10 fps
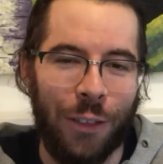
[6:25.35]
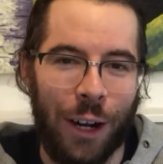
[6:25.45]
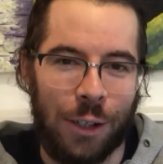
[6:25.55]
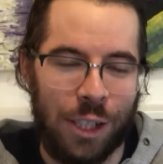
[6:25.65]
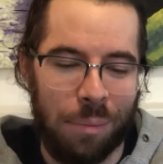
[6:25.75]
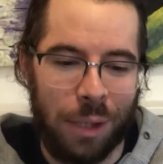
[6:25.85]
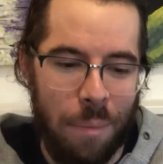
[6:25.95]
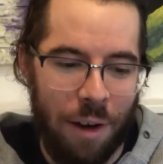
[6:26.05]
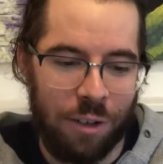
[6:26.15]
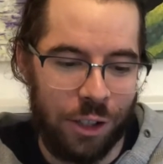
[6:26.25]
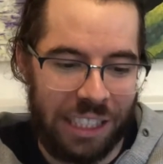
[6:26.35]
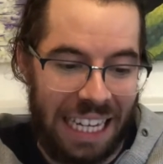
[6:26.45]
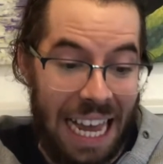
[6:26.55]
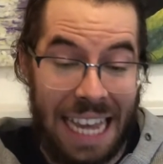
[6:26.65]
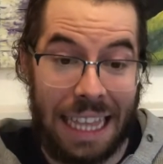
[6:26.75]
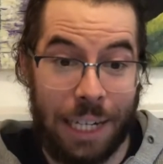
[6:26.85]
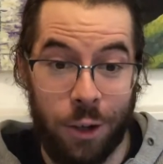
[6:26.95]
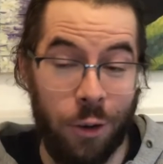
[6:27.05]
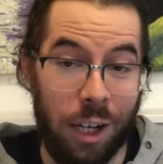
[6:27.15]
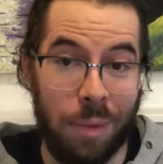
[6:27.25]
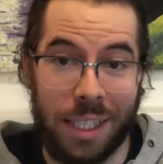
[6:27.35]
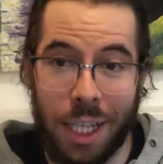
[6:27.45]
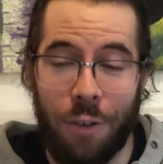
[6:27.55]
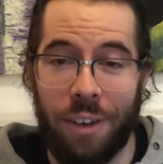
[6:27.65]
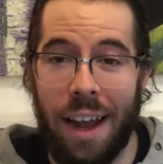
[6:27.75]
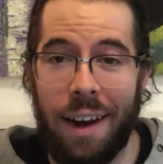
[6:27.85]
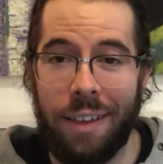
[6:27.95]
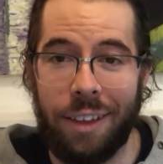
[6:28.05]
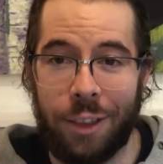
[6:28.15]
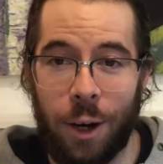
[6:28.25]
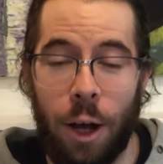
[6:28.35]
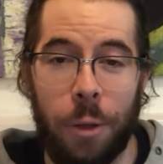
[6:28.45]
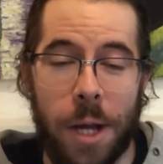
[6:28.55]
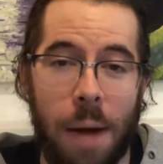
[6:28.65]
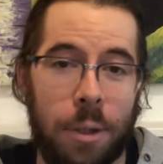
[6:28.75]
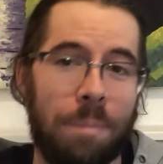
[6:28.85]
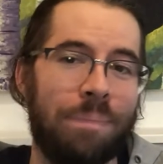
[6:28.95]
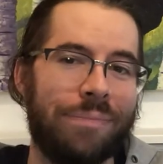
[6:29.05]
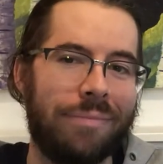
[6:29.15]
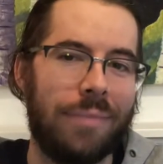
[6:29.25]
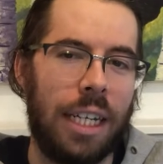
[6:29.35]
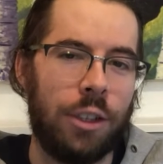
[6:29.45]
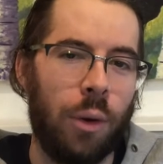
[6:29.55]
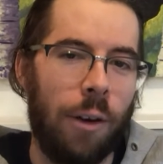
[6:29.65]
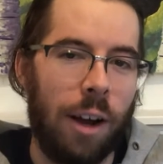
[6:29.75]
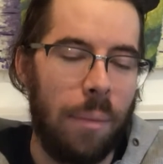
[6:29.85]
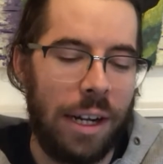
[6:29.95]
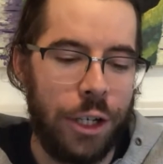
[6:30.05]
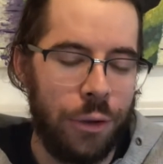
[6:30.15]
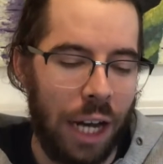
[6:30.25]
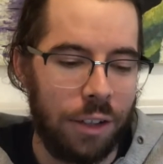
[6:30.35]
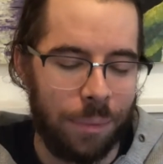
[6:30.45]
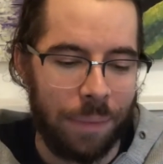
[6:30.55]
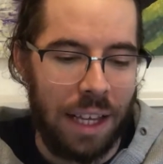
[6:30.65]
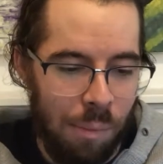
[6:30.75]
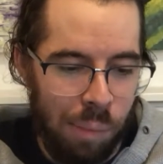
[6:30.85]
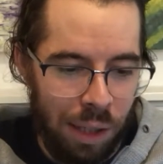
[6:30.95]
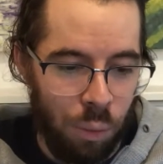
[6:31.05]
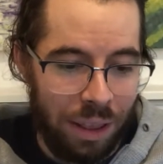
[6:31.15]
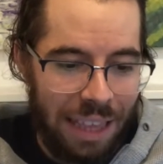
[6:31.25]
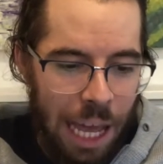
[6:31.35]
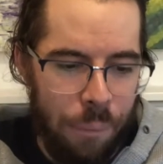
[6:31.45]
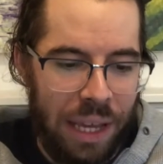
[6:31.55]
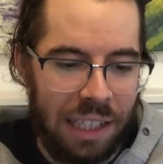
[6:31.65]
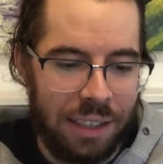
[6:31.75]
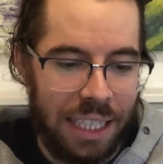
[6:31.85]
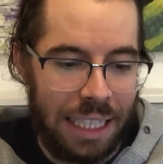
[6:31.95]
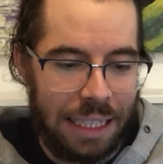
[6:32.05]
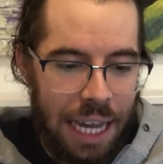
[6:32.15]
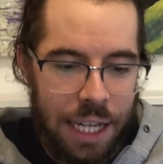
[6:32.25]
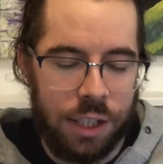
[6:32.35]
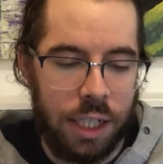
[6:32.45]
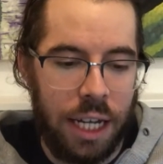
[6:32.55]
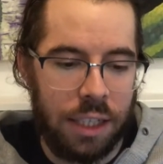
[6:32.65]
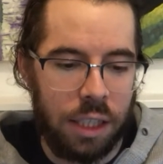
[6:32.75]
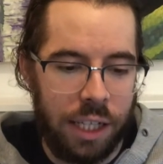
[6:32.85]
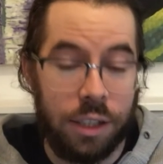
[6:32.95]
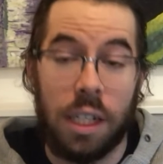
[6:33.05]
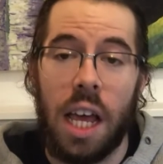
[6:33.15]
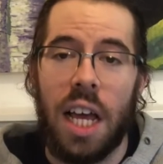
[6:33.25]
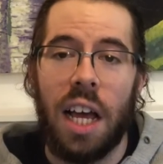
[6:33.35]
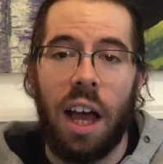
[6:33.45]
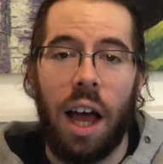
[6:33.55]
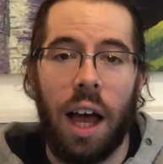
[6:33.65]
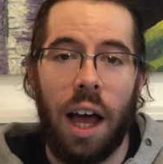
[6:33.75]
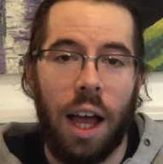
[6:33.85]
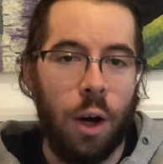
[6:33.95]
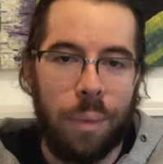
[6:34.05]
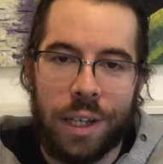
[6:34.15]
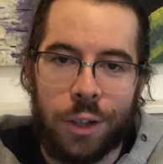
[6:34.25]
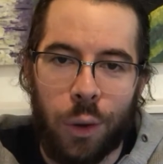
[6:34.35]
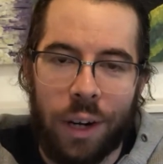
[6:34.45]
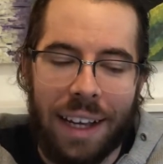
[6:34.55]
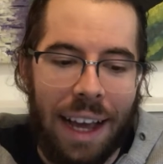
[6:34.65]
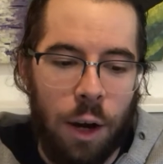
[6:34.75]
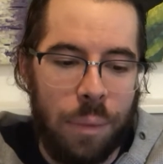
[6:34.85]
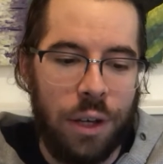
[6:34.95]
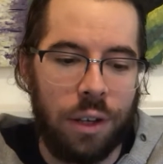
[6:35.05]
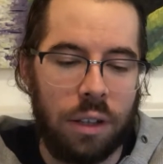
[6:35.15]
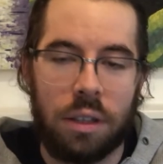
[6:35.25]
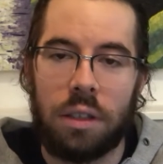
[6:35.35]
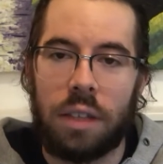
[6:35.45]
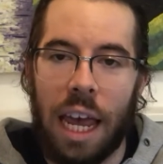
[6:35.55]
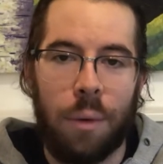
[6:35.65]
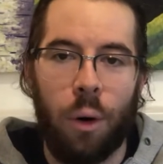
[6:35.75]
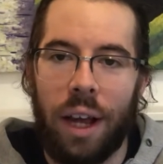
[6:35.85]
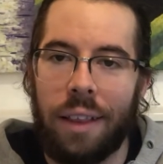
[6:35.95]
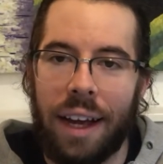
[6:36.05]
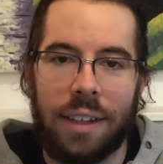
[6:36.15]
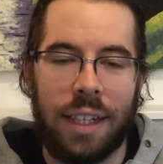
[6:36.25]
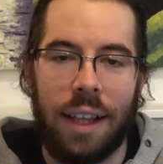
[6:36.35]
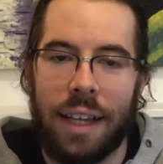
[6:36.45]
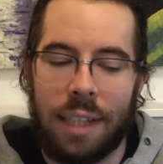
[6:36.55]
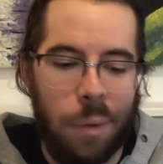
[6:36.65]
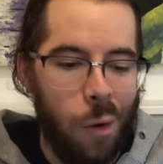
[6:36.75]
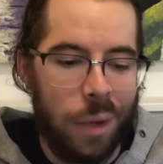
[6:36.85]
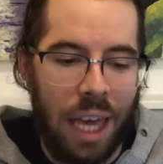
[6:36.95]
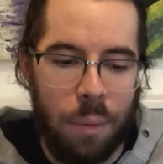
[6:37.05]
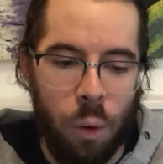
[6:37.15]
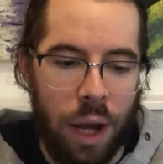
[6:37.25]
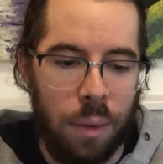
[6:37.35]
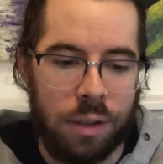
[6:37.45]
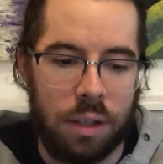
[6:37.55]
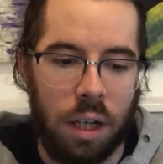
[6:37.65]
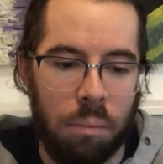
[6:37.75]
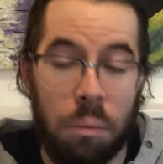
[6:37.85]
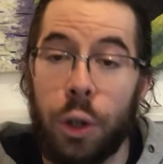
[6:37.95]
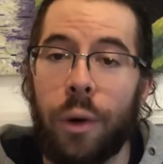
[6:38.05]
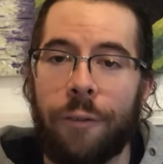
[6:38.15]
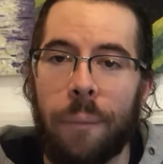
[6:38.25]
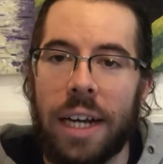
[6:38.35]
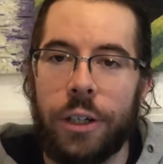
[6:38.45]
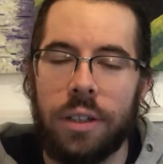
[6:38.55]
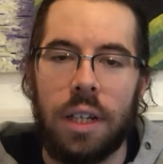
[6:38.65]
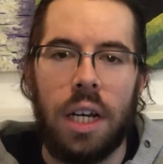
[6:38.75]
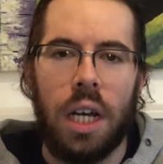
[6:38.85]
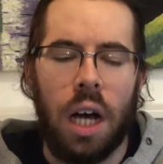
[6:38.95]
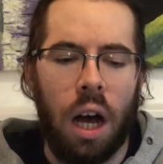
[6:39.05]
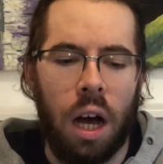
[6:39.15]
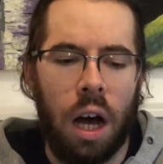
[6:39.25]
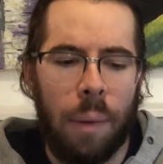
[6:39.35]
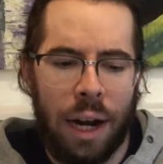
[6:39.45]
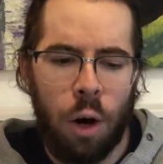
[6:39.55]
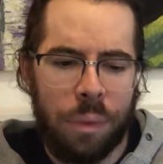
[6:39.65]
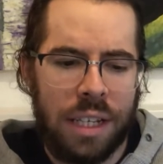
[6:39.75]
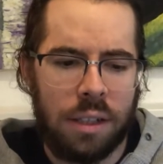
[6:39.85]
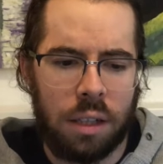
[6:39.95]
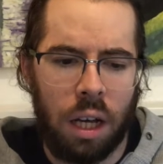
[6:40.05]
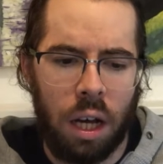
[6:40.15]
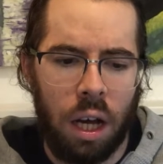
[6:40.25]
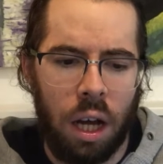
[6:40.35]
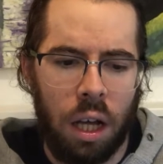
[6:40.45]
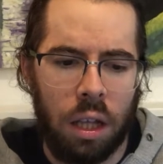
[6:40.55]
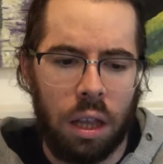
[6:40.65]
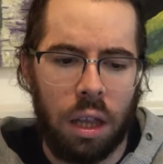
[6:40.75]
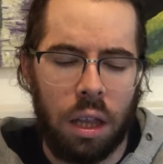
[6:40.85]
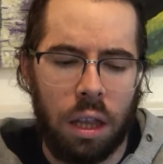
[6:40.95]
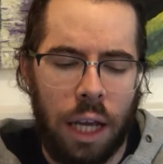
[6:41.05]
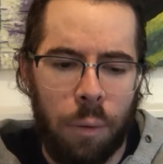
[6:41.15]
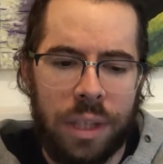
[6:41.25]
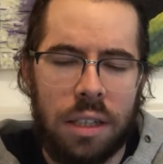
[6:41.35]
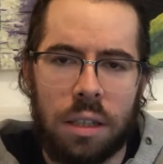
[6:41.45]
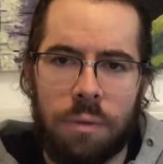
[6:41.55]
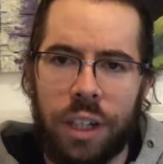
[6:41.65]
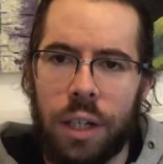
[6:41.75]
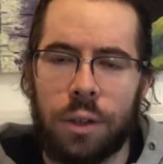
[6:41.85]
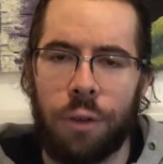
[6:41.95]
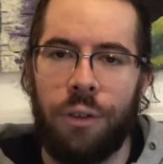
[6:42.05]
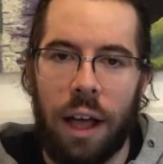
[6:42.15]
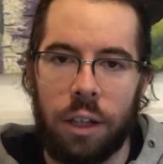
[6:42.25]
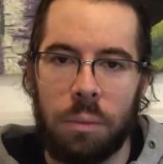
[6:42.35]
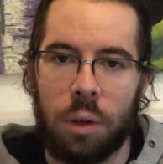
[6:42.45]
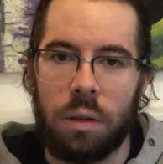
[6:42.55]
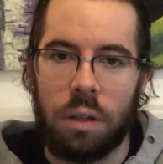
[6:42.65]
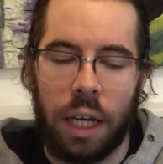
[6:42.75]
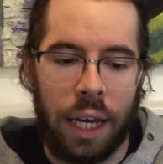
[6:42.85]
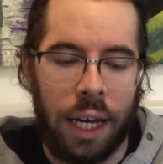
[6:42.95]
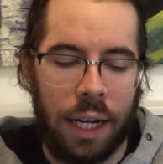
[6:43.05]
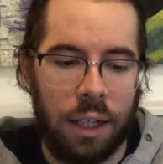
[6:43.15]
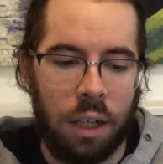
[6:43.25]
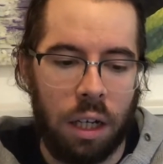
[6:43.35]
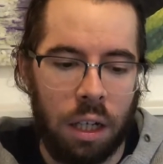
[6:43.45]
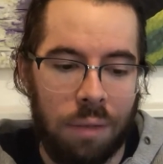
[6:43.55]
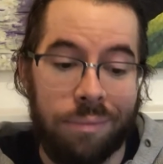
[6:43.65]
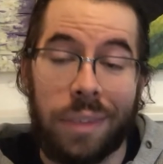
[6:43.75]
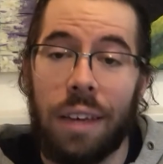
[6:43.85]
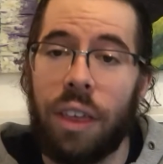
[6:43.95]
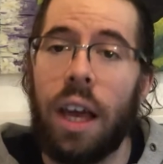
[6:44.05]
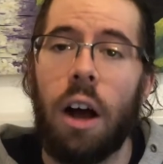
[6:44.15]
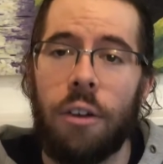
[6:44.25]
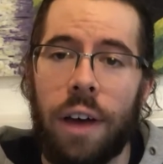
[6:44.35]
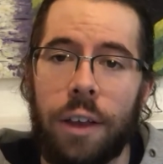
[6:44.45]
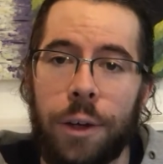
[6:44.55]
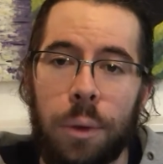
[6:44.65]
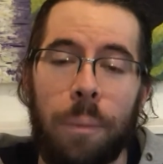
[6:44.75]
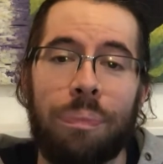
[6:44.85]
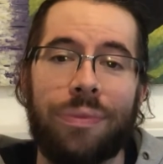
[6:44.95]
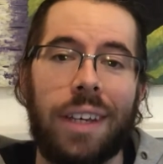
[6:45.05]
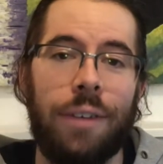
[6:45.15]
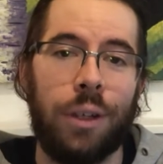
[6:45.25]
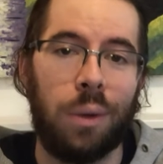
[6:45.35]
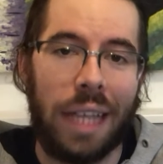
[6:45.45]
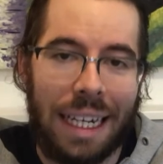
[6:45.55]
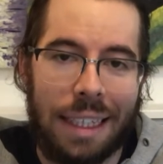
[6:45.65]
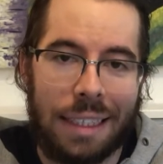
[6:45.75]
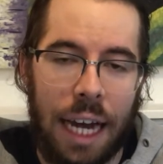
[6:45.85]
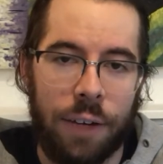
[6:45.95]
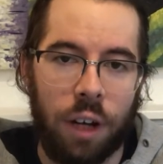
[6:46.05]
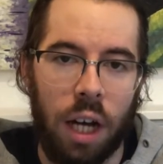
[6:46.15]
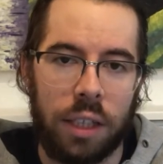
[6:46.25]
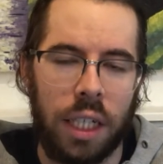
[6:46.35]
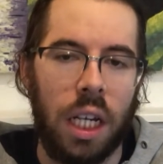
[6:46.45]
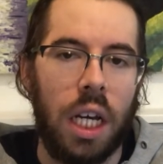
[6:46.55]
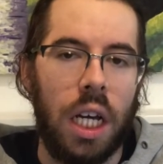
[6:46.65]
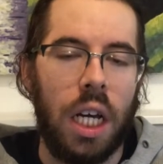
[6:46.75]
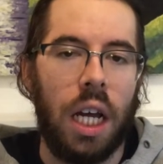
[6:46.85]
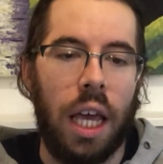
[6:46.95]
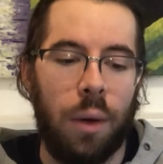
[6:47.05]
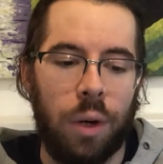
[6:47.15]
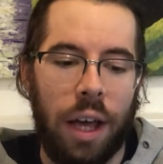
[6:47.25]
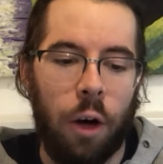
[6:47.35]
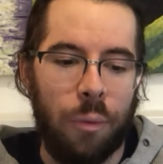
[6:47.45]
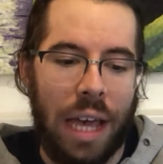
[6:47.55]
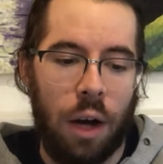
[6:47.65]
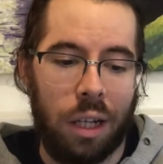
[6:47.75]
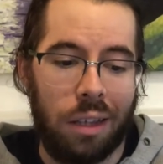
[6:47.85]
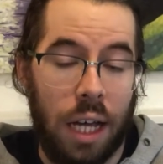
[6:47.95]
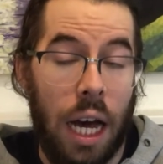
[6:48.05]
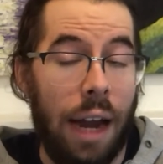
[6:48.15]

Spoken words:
They're simply beverages that I like to drink myself, and I think they're a healthy option, and so I recommend to you guys. But with that being said, that is today's lesson. I hope you enjoyed it. I hope you came away, like I said last time, I hope you came away with some new information. And I hope these videos are valuable. And if they are valuable, if you like this kind of content, it would help me out a lot.